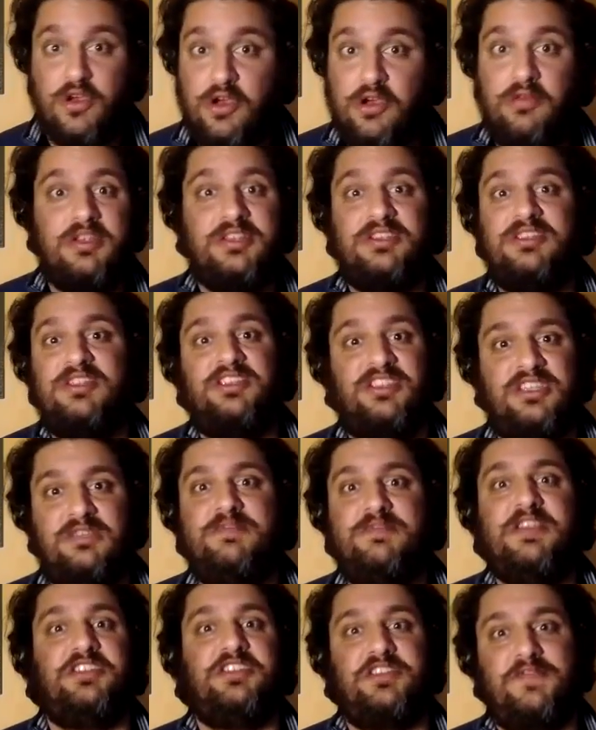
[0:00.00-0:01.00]
who is this
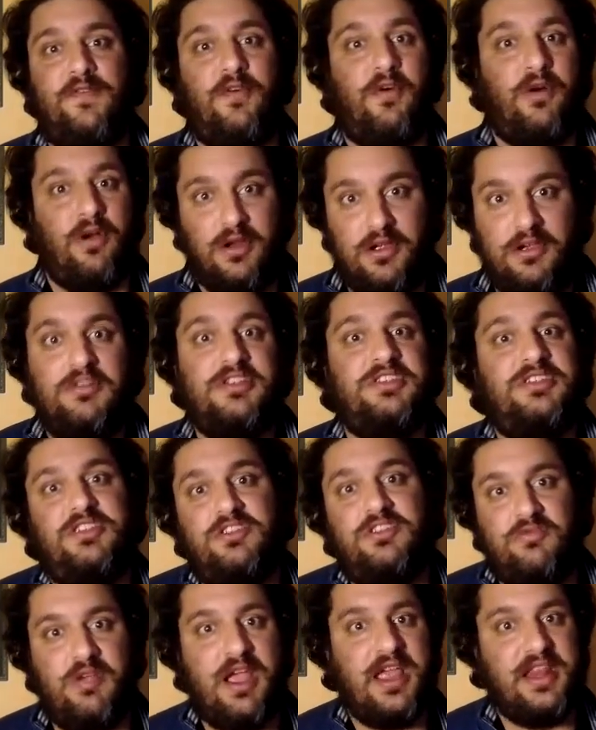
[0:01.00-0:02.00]
speech for? Who is
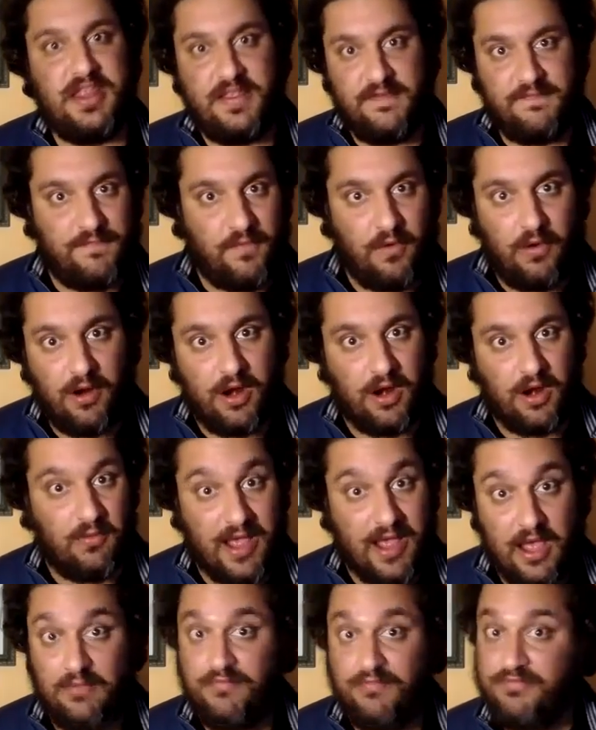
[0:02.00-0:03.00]
this writing for?
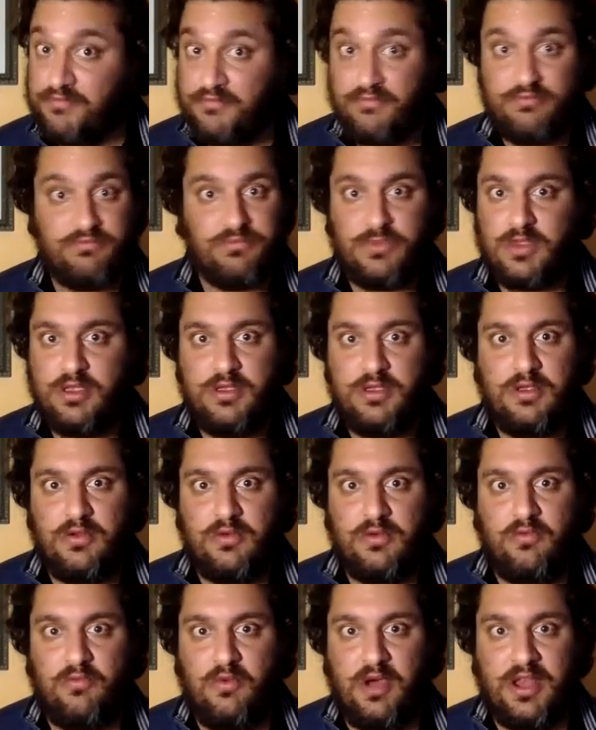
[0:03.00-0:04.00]
Well,
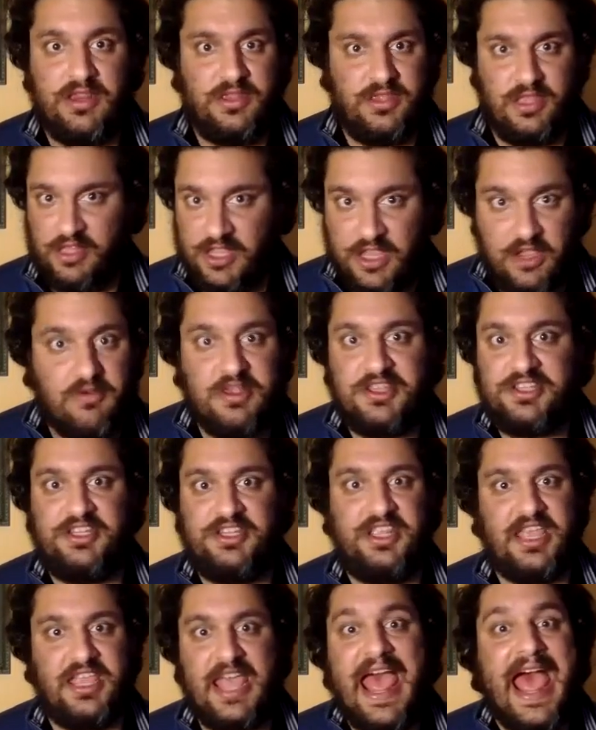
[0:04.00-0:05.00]
what the
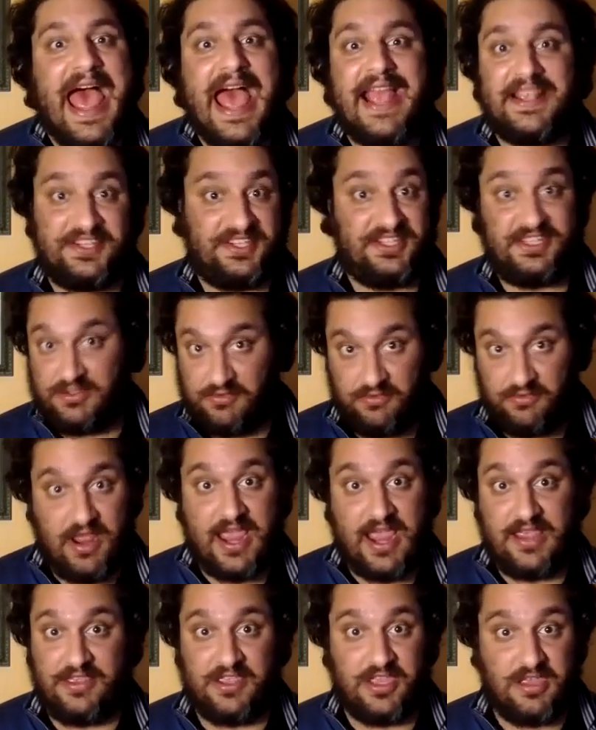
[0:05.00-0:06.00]
linguistic acts,
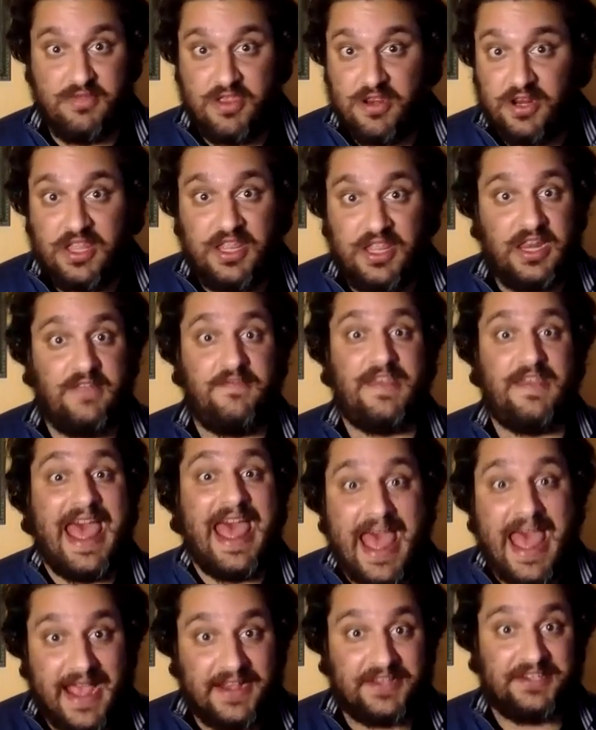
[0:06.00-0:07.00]
right? The communicative
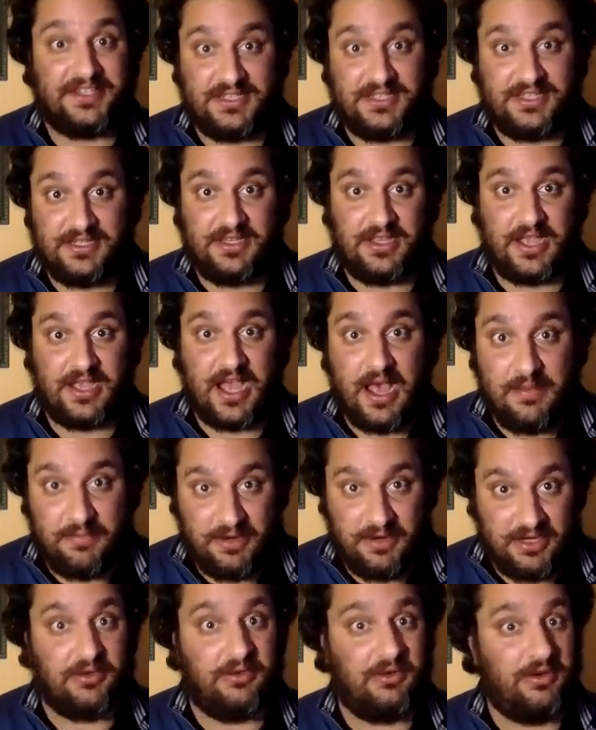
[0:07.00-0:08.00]
acts,
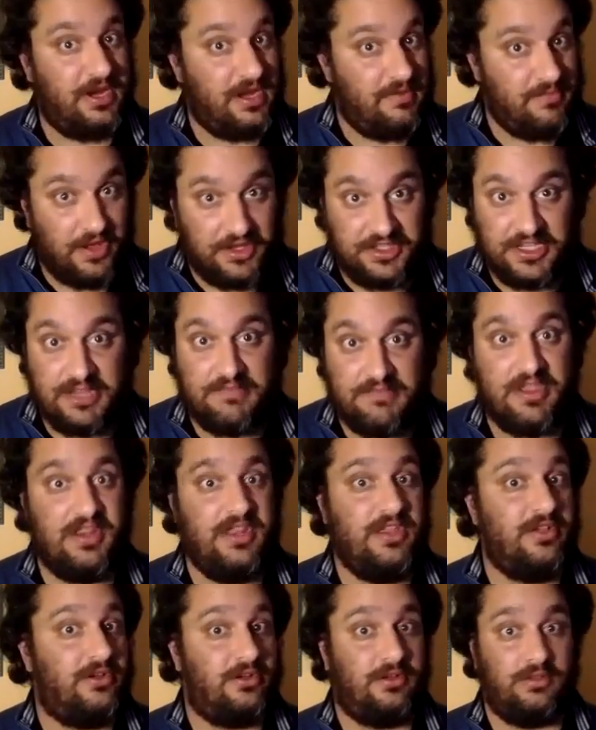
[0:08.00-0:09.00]
combinatory,
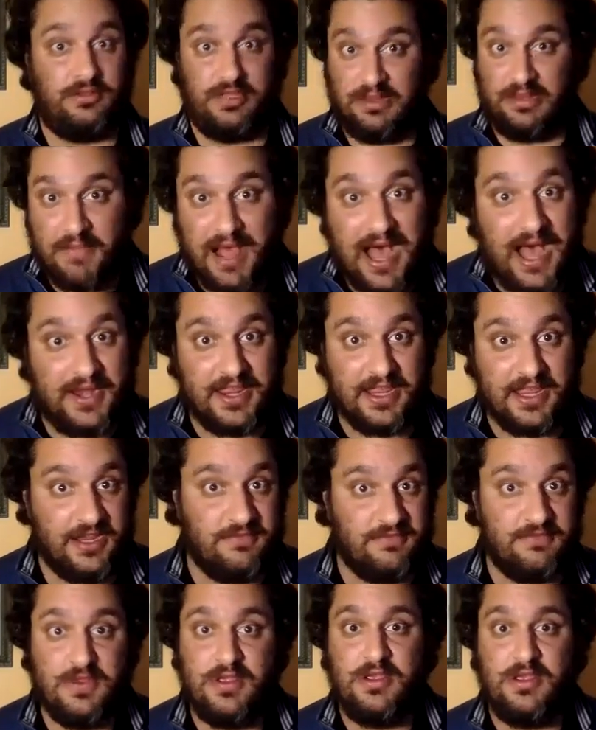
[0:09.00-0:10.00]
multimedial,
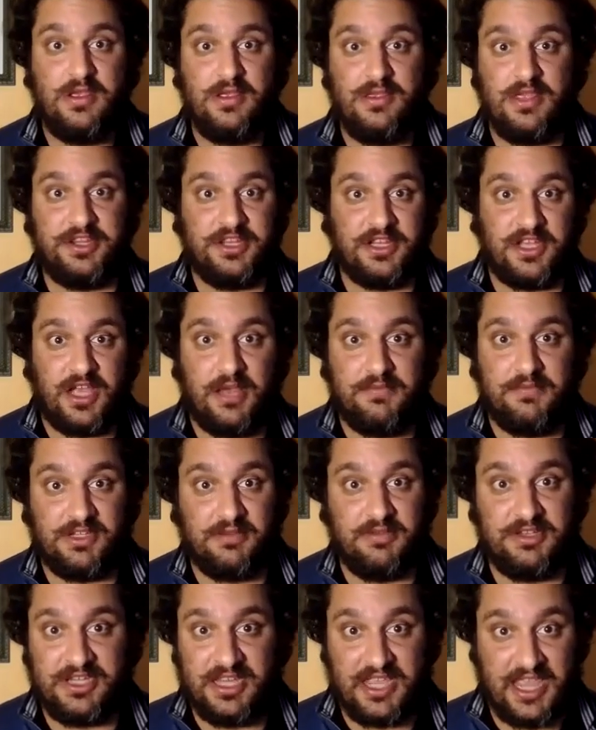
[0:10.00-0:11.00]
embodied, that
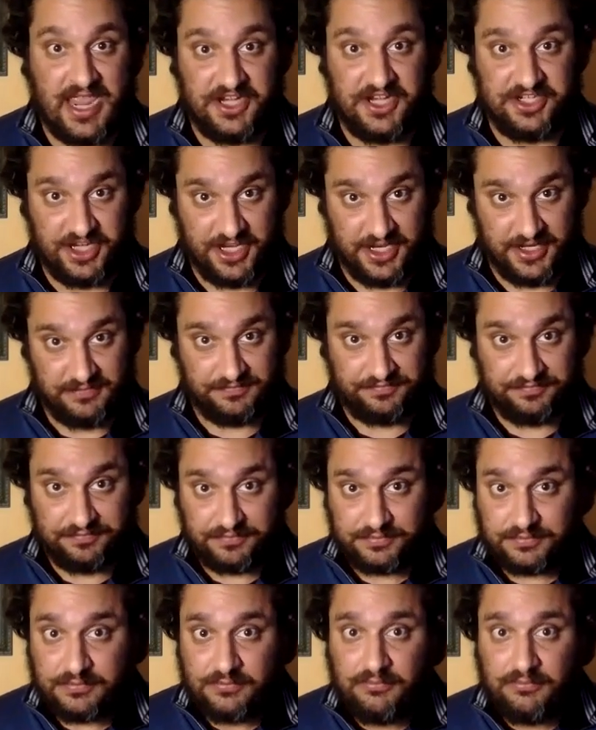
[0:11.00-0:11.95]
Tecumseh was engaging in